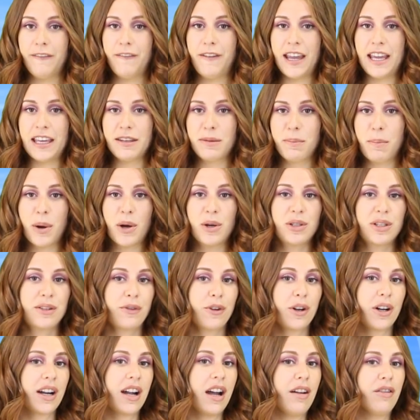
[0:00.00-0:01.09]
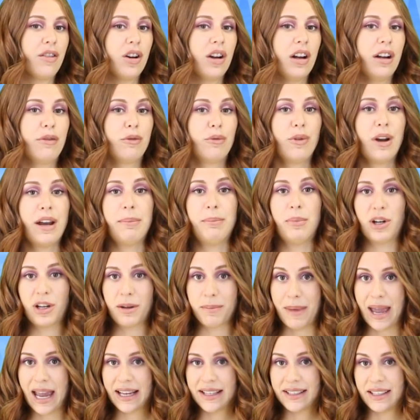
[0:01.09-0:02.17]
Faith posed for a cover of
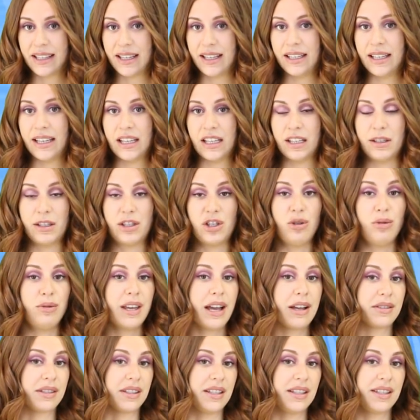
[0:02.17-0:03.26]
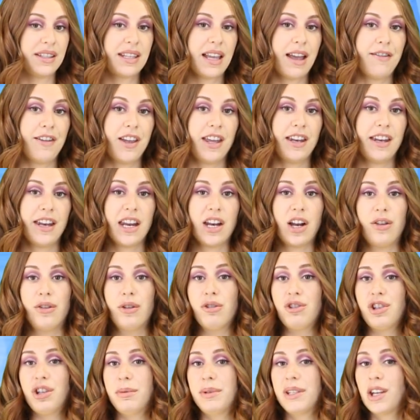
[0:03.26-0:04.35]
Redbook magazine in two thousand seven, and
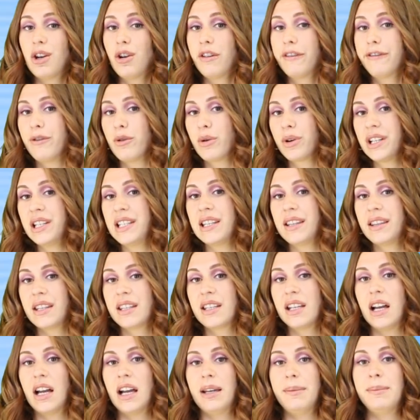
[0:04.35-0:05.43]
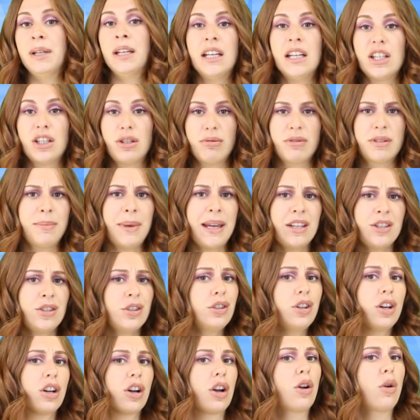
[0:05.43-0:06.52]
although she was in her forties at the time, she was made to
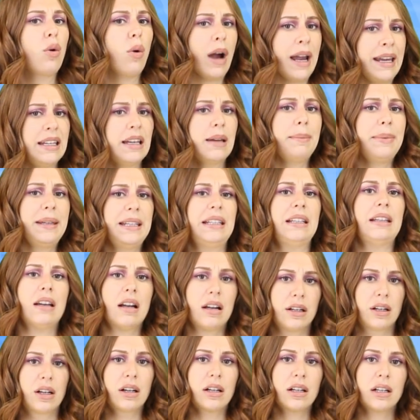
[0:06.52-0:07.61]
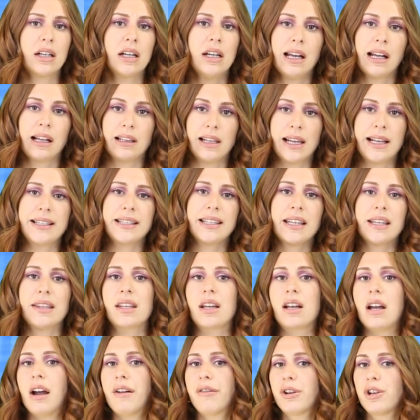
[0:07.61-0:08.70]
look quite a bit younger. Glancing at
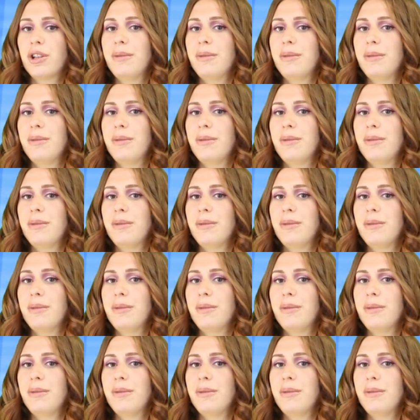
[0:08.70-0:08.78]
the cover